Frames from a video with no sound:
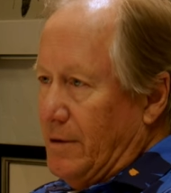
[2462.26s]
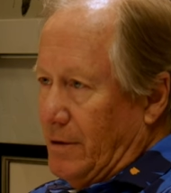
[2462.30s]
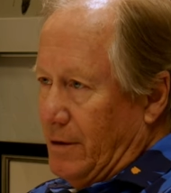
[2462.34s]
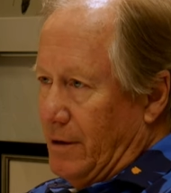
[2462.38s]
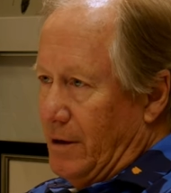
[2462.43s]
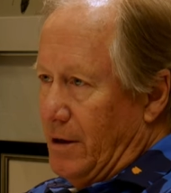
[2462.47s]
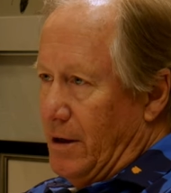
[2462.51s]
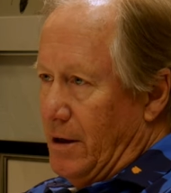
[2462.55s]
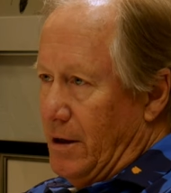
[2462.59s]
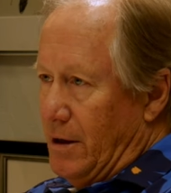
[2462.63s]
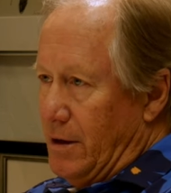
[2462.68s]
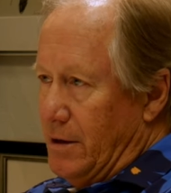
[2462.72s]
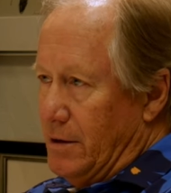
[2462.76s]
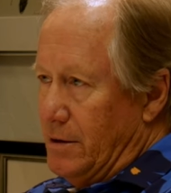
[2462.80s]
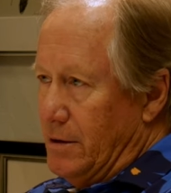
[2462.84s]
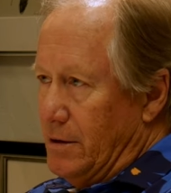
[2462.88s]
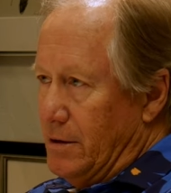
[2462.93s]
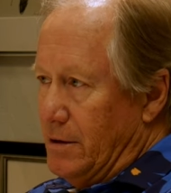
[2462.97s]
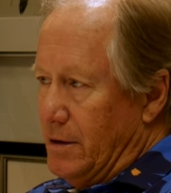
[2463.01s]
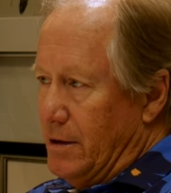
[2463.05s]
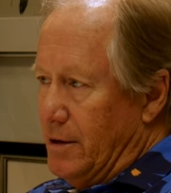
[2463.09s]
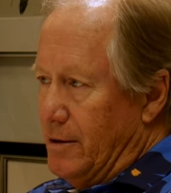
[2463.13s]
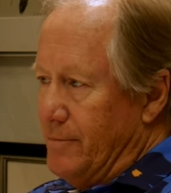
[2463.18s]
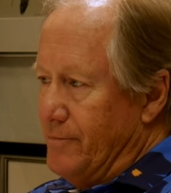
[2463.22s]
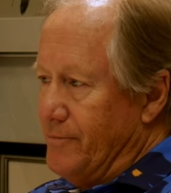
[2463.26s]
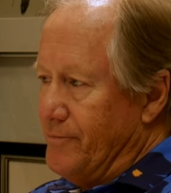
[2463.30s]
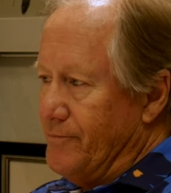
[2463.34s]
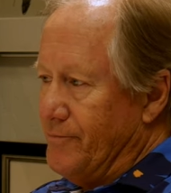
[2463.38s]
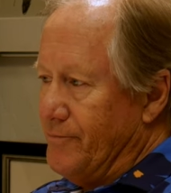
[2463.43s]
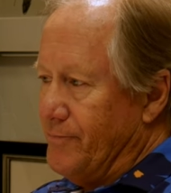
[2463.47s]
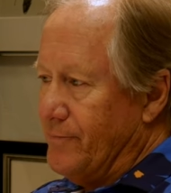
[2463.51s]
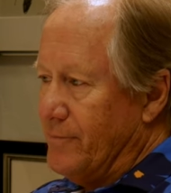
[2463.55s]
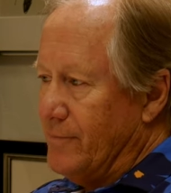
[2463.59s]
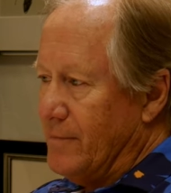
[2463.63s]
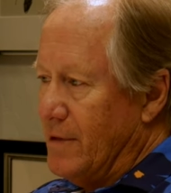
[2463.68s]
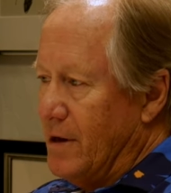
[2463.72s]
And mm-hmm. um,
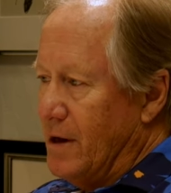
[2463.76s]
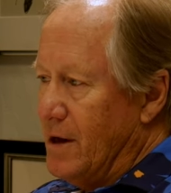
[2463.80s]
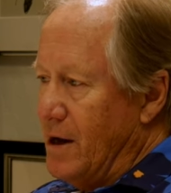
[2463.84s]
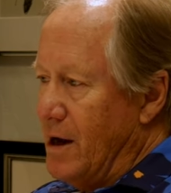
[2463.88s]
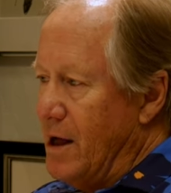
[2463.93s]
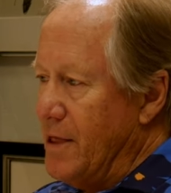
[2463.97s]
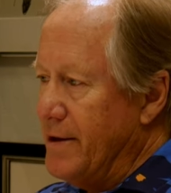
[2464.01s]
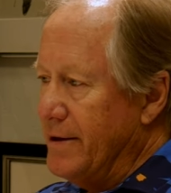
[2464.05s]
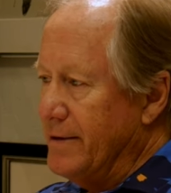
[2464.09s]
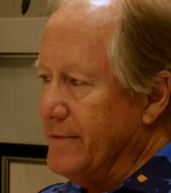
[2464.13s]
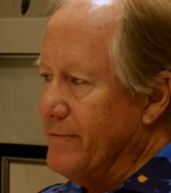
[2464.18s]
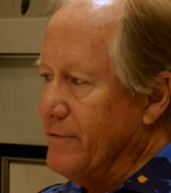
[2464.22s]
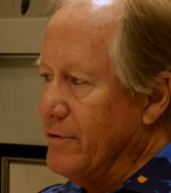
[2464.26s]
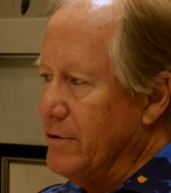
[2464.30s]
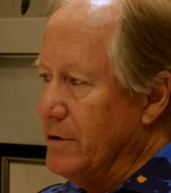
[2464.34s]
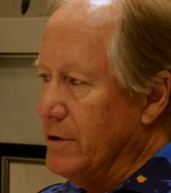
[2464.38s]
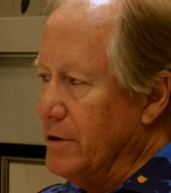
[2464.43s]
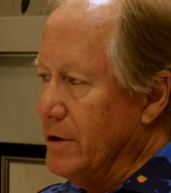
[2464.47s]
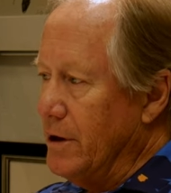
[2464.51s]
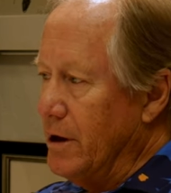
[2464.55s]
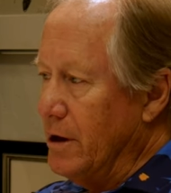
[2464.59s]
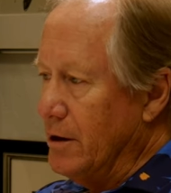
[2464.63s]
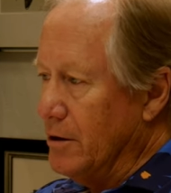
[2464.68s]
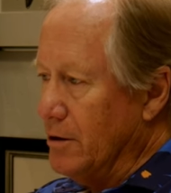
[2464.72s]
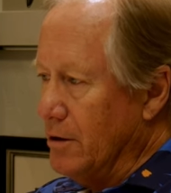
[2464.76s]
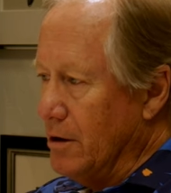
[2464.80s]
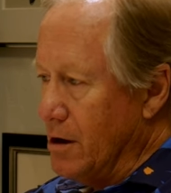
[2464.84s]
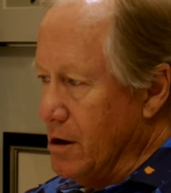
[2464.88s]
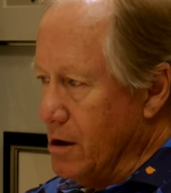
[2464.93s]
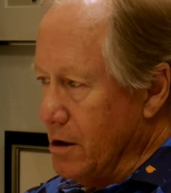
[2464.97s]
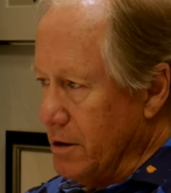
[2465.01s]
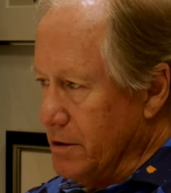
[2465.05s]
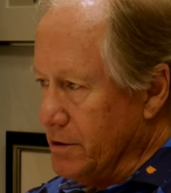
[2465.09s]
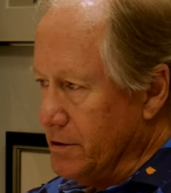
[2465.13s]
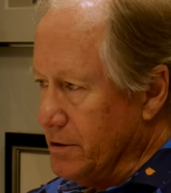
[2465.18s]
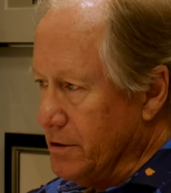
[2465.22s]
I think for younger
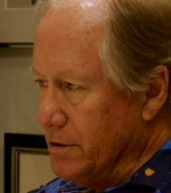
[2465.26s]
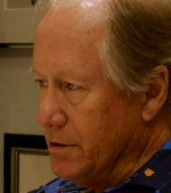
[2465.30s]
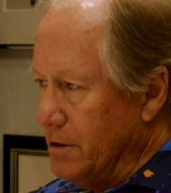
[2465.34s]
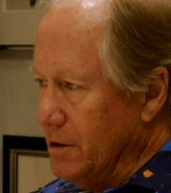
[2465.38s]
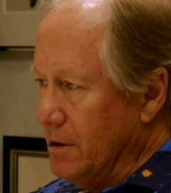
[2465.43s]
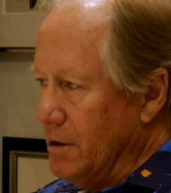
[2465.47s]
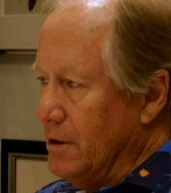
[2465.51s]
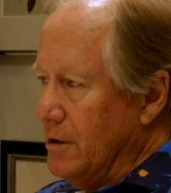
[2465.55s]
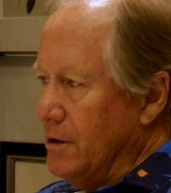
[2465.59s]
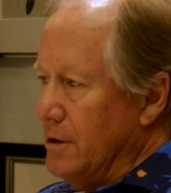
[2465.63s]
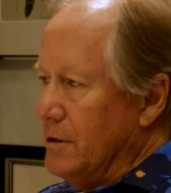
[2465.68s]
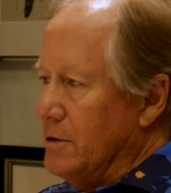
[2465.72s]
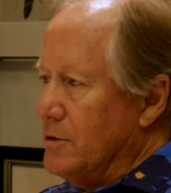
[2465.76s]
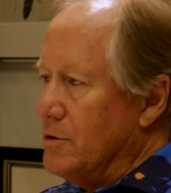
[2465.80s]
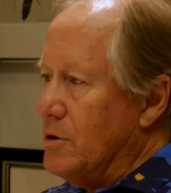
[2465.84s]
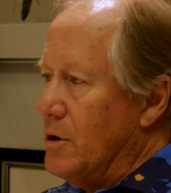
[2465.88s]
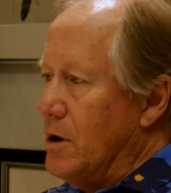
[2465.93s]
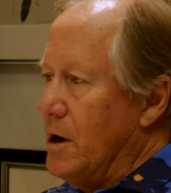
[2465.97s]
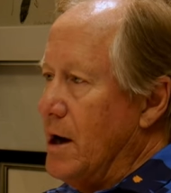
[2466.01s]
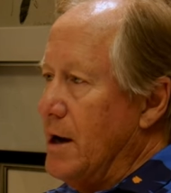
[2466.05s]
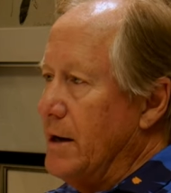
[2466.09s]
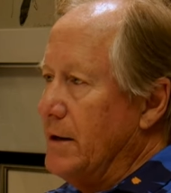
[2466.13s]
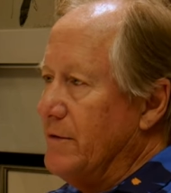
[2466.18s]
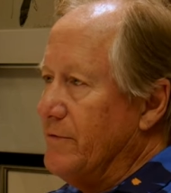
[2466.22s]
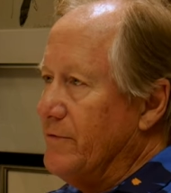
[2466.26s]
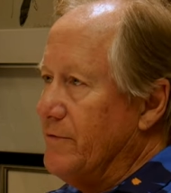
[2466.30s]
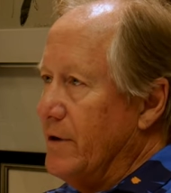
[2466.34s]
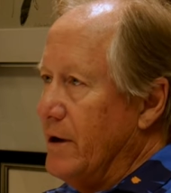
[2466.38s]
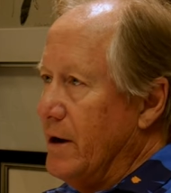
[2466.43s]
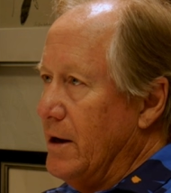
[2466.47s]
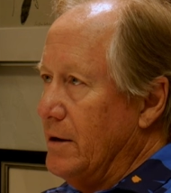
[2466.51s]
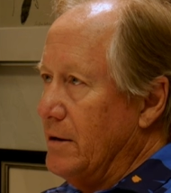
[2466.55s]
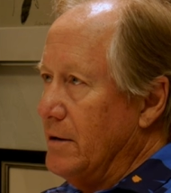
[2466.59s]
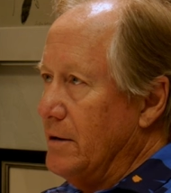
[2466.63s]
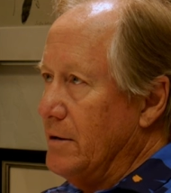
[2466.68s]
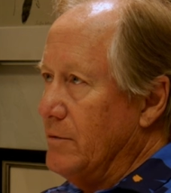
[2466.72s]
artists, trying to
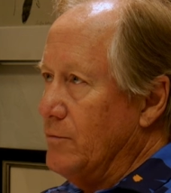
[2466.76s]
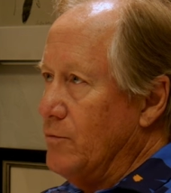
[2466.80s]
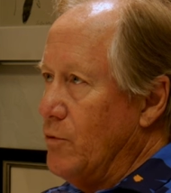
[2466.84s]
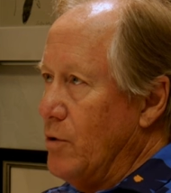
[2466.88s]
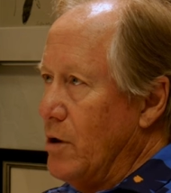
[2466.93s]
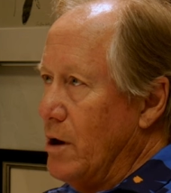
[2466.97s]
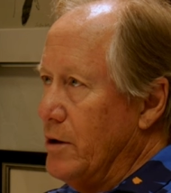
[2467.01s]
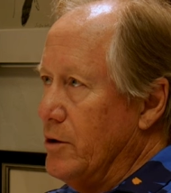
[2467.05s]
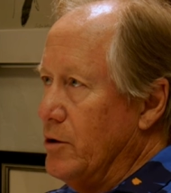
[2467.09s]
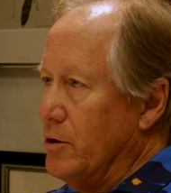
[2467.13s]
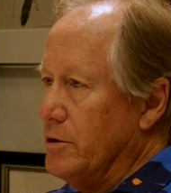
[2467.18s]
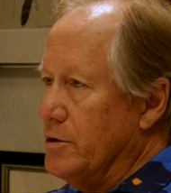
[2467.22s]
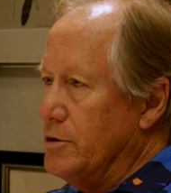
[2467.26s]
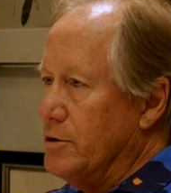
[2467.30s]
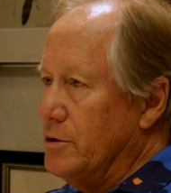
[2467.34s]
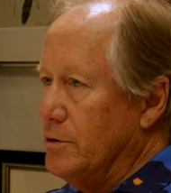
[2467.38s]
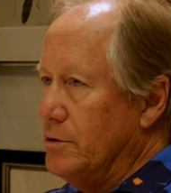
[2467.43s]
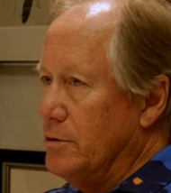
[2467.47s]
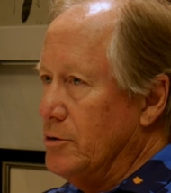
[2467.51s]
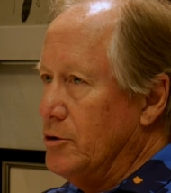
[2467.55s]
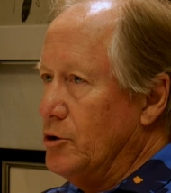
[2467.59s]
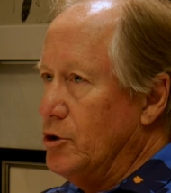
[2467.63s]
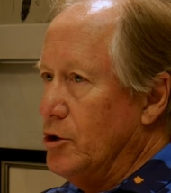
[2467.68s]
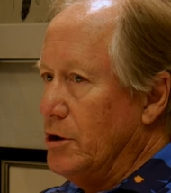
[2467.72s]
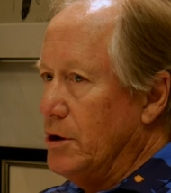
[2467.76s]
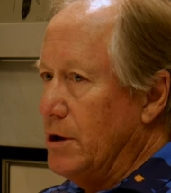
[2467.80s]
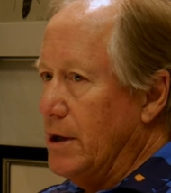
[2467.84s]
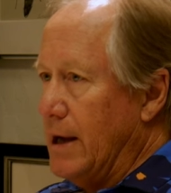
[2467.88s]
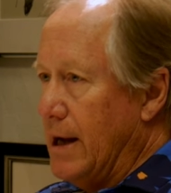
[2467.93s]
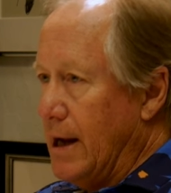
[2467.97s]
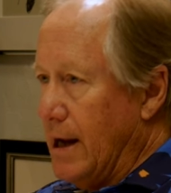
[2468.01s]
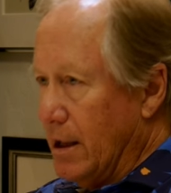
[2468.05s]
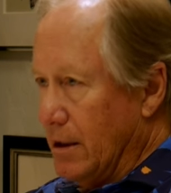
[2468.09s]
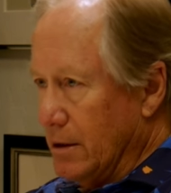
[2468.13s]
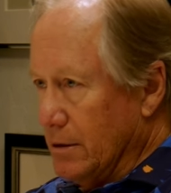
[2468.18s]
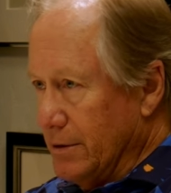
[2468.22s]
find one or two good
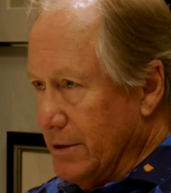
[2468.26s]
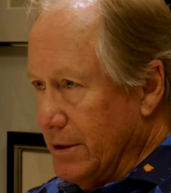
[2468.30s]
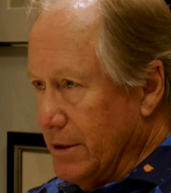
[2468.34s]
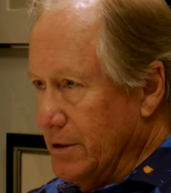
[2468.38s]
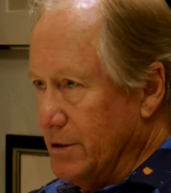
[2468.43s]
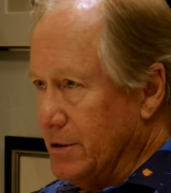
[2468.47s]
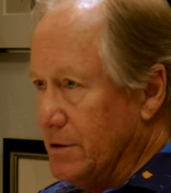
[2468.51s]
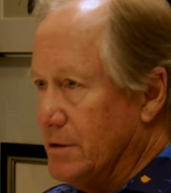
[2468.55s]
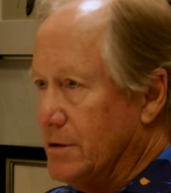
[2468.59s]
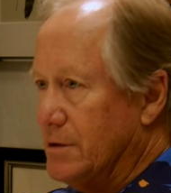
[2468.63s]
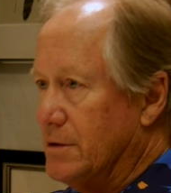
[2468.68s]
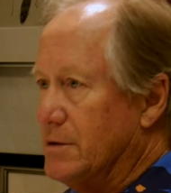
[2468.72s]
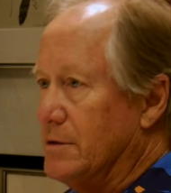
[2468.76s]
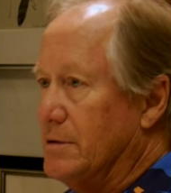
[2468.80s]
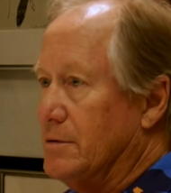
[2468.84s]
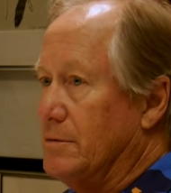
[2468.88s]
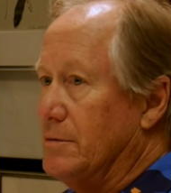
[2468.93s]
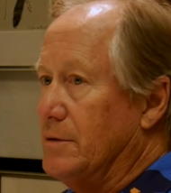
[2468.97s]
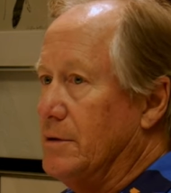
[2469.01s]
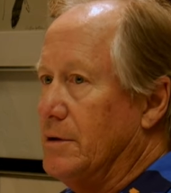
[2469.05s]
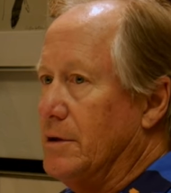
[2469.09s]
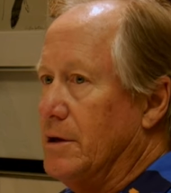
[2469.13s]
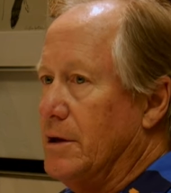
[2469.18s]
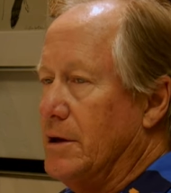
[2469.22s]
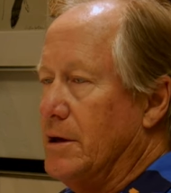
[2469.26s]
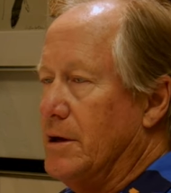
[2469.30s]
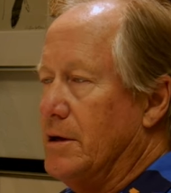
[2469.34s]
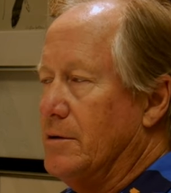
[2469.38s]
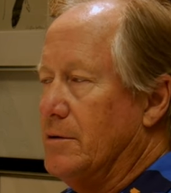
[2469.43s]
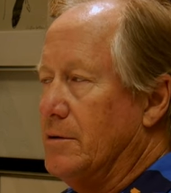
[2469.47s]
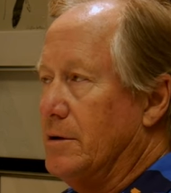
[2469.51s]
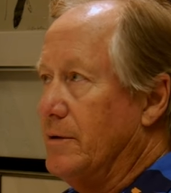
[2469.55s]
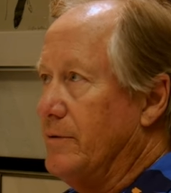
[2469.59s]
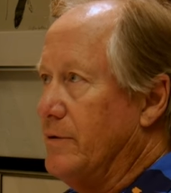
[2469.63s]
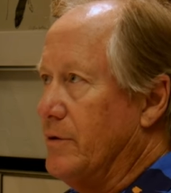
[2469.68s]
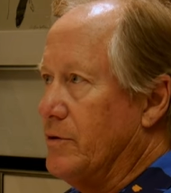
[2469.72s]
galleries, mm-hmm. you know,
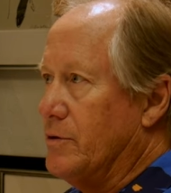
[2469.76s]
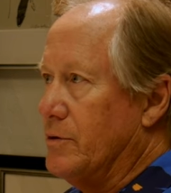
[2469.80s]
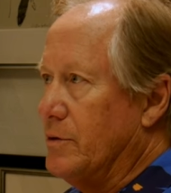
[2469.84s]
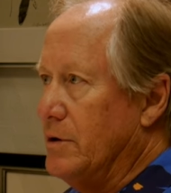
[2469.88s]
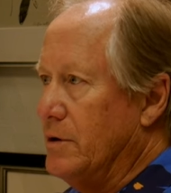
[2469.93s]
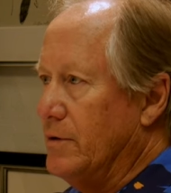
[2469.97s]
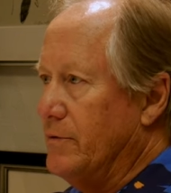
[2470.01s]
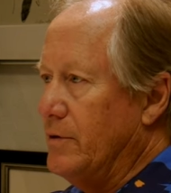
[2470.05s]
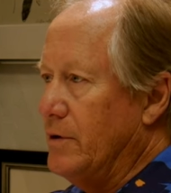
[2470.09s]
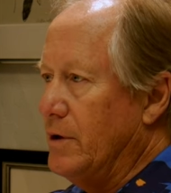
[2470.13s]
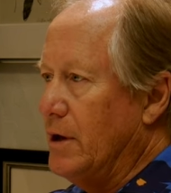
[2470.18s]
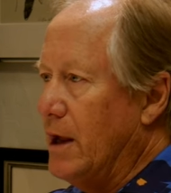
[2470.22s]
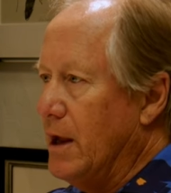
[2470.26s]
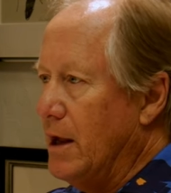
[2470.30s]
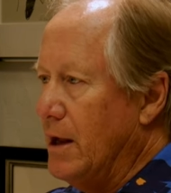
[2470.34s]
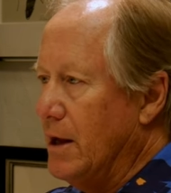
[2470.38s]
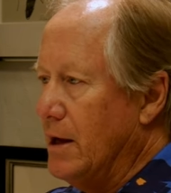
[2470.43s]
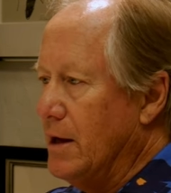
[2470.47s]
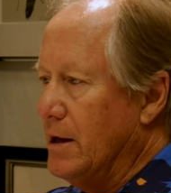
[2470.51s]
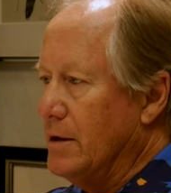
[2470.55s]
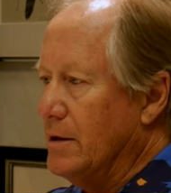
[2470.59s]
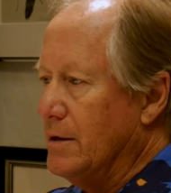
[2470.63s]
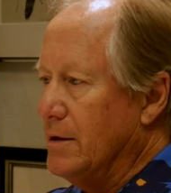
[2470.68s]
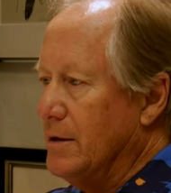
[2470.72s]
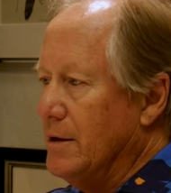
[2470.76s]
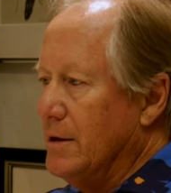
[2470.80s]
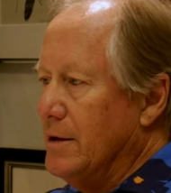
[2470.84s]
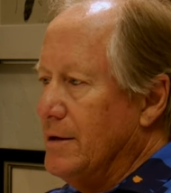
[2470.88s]
even three if you can.